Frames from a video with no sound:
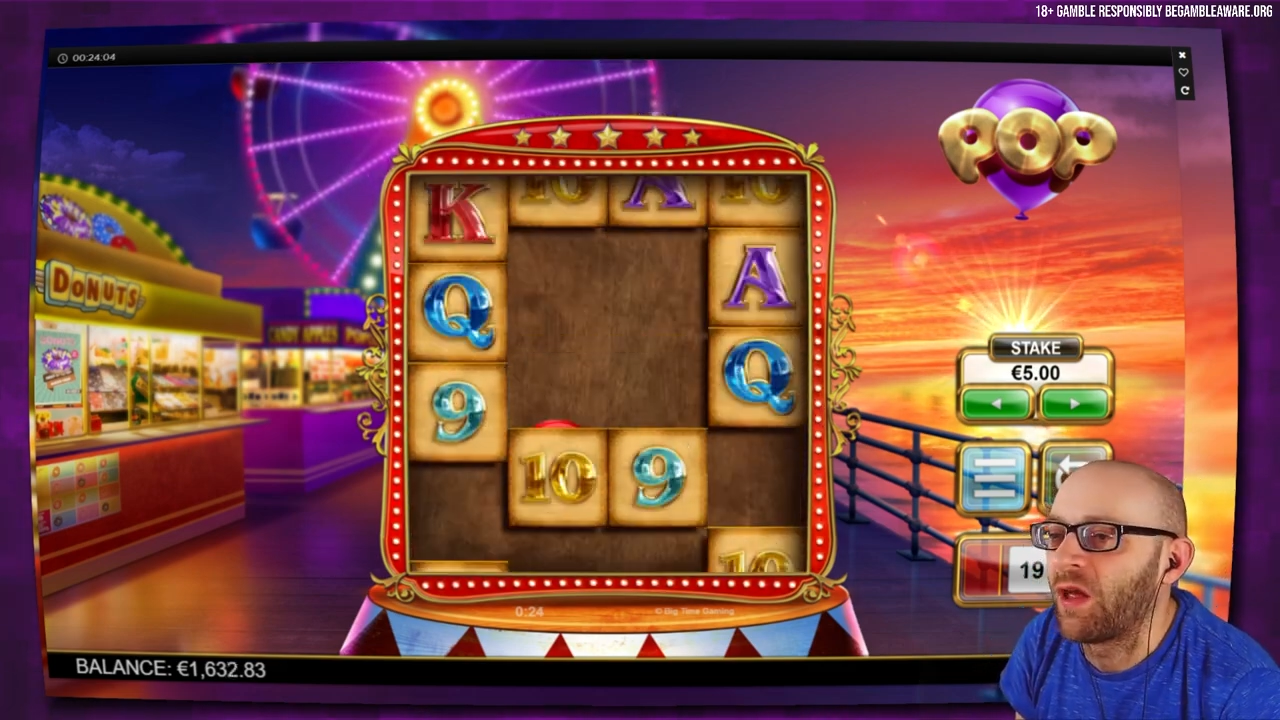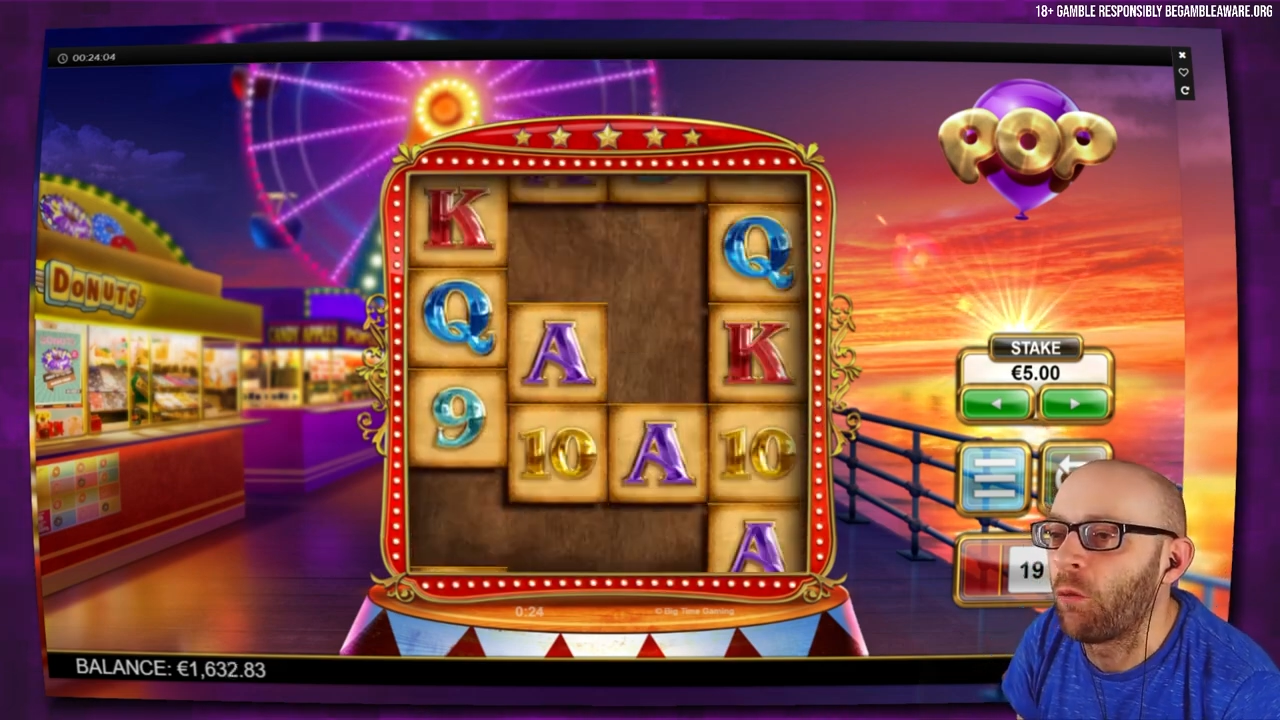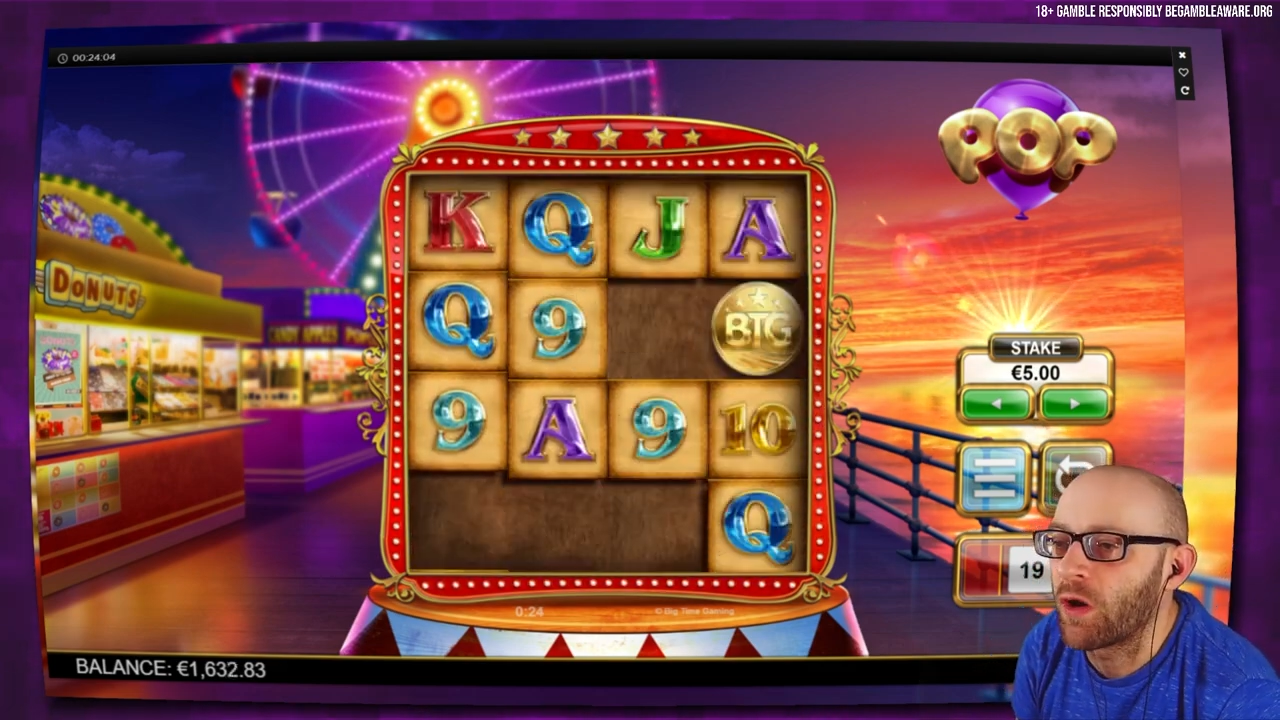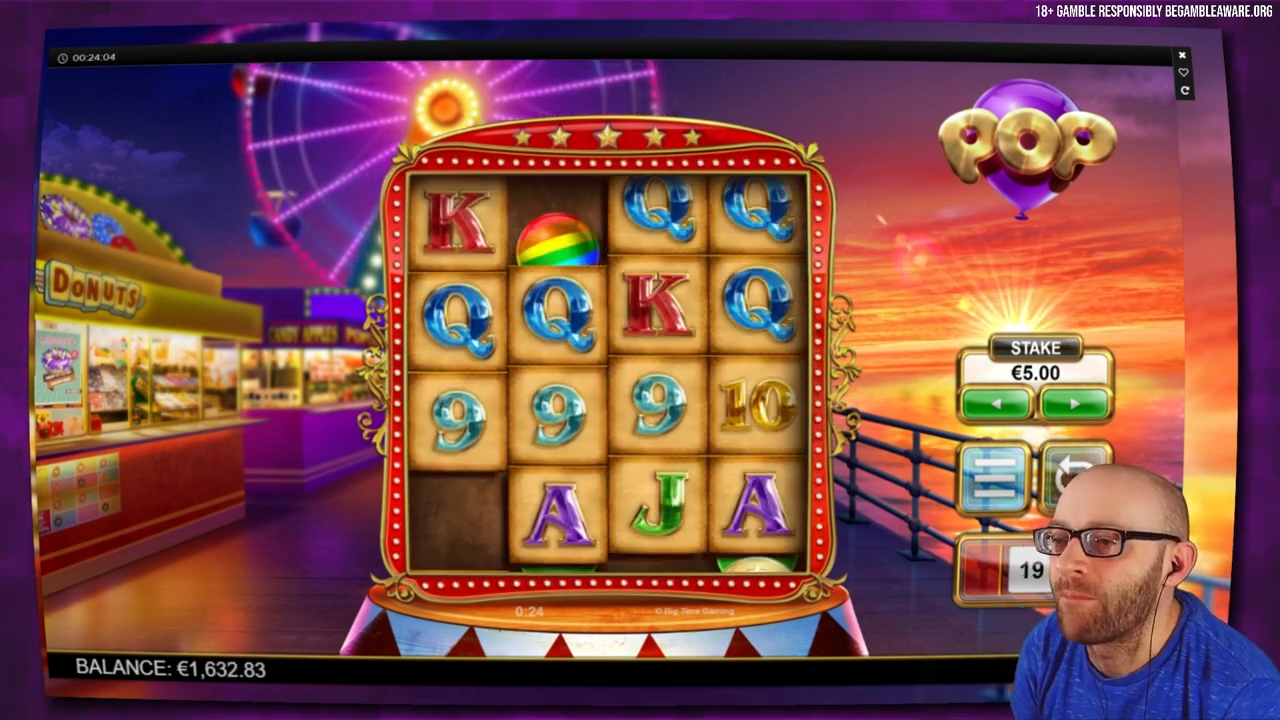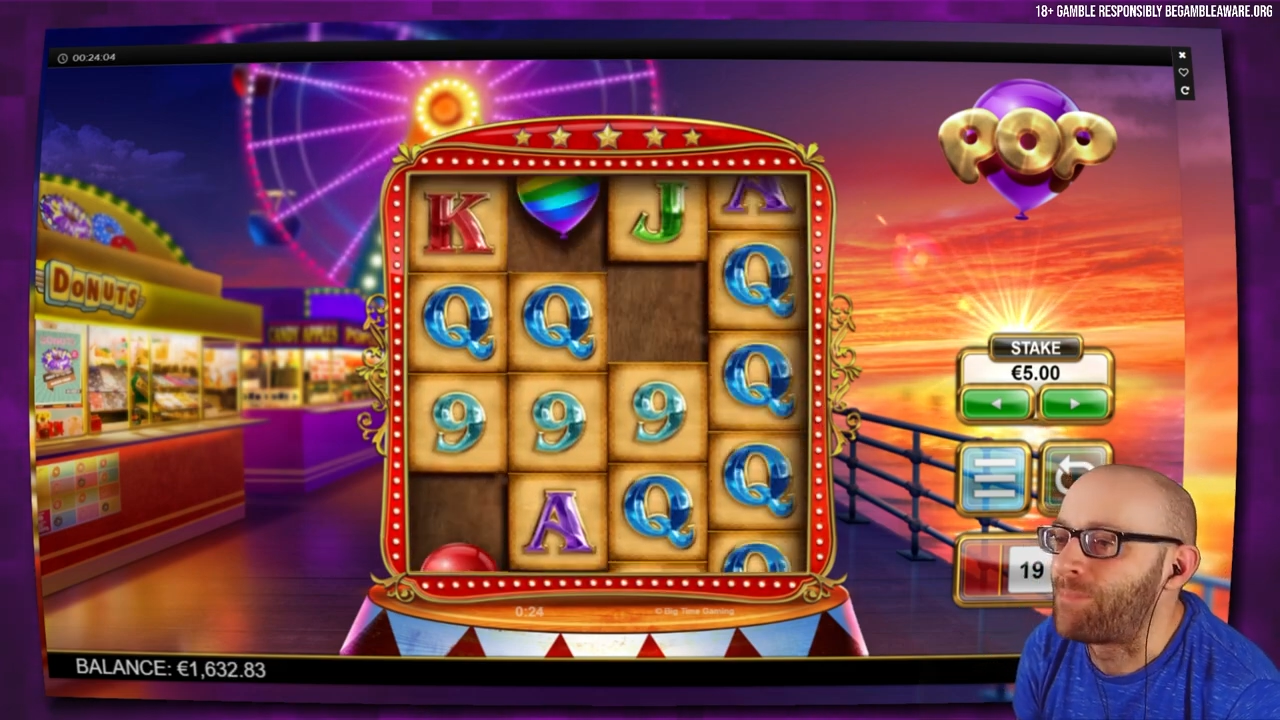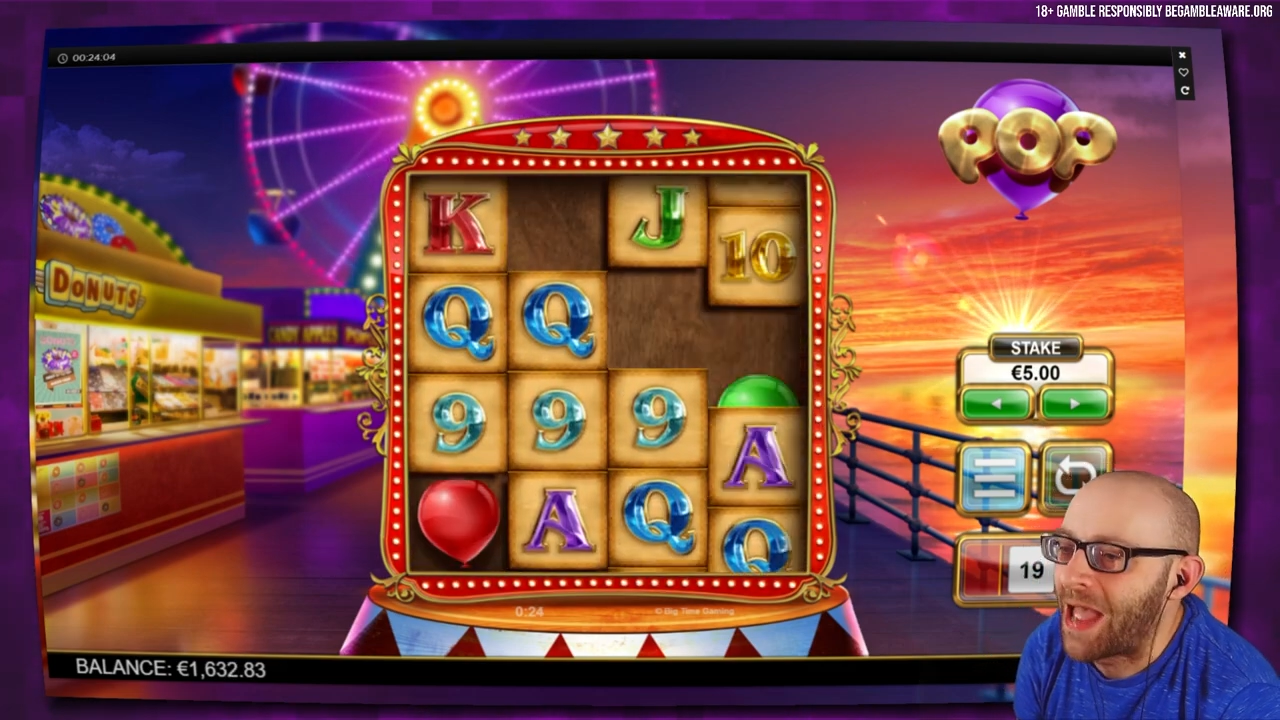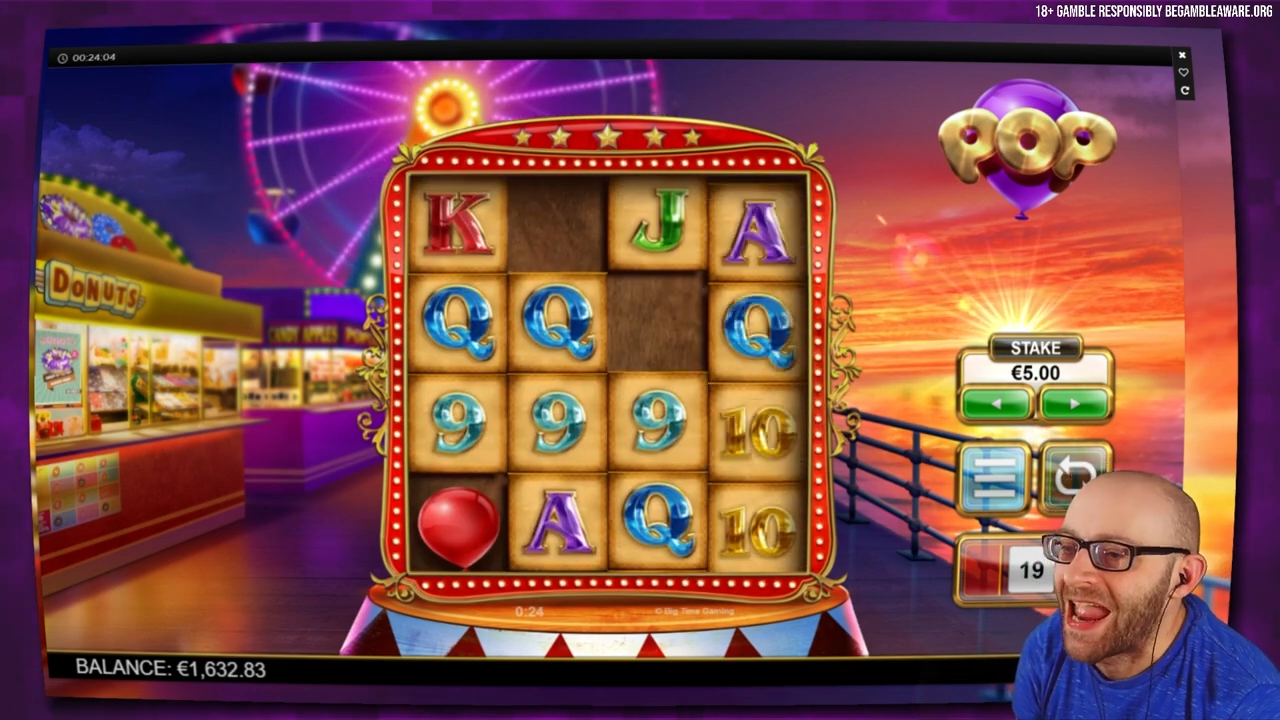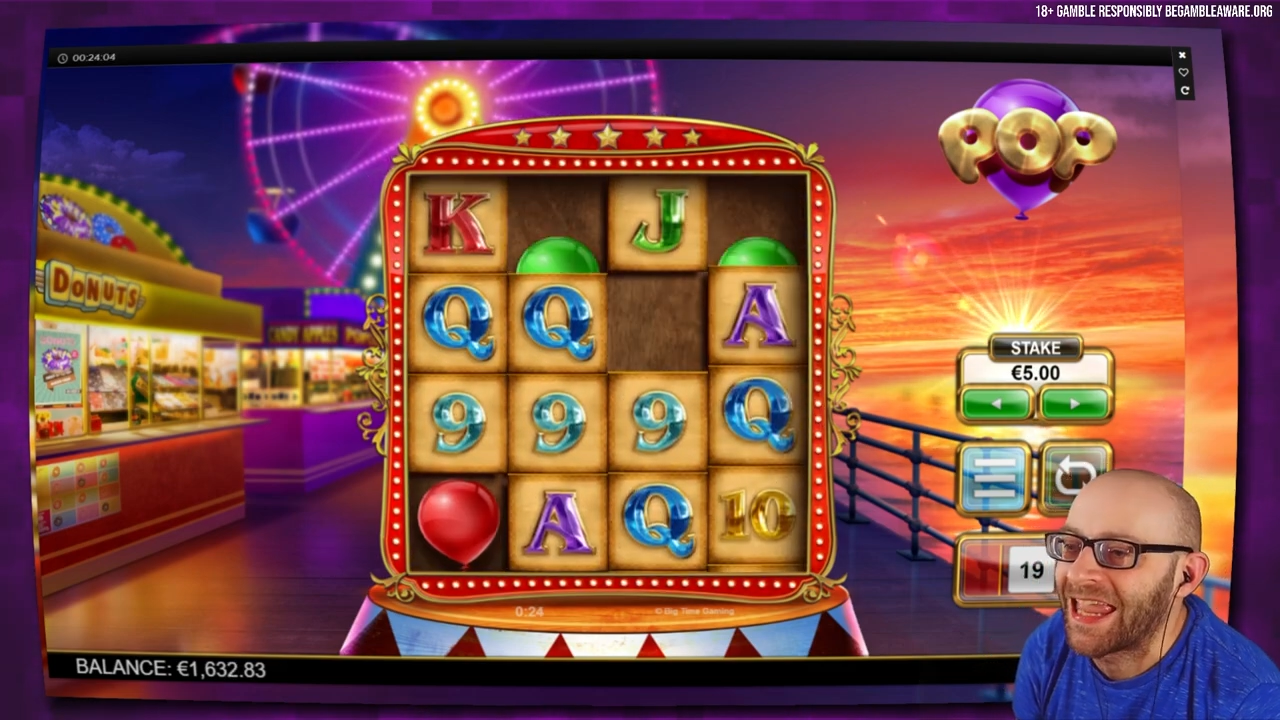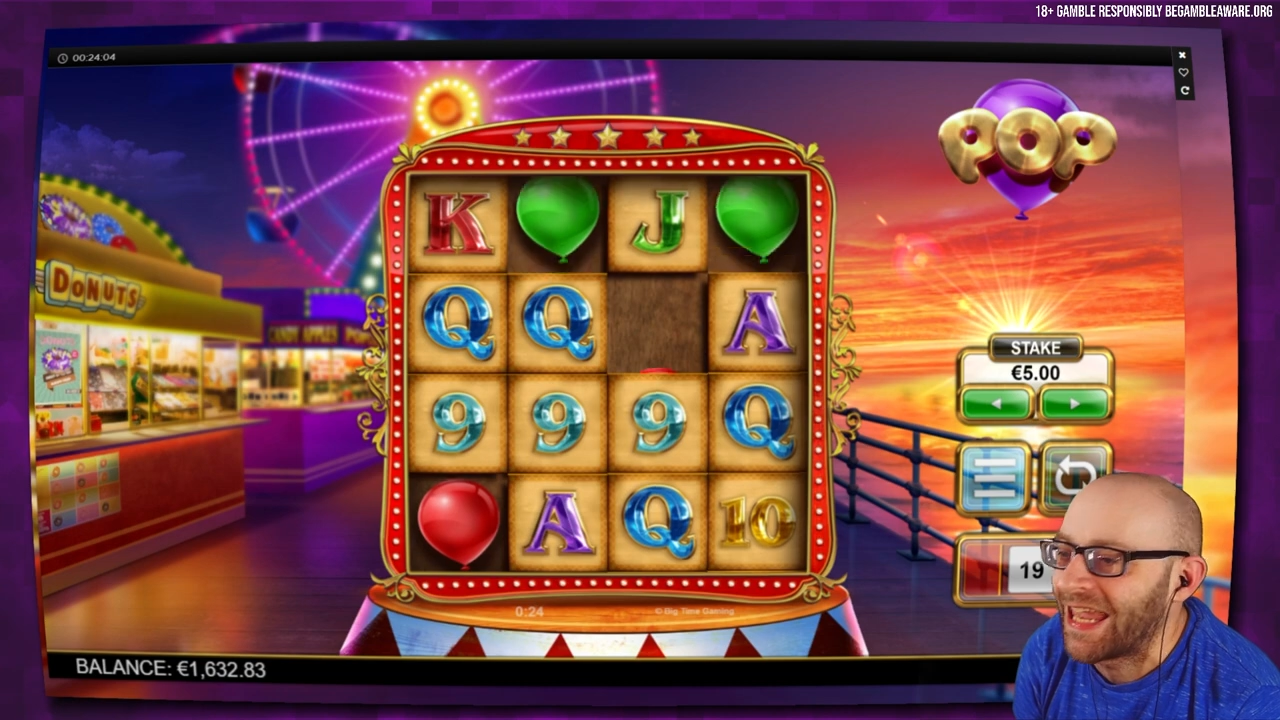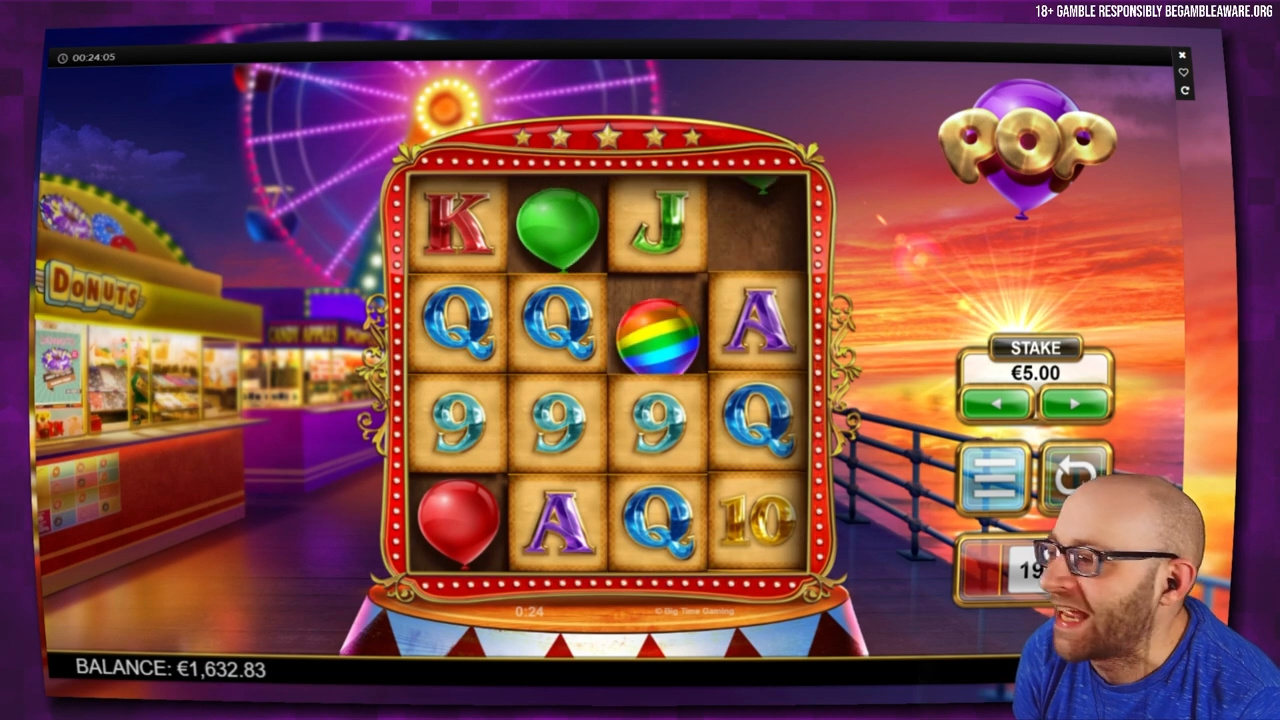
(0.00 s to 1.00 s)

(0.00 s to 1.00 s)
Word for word: They want to bang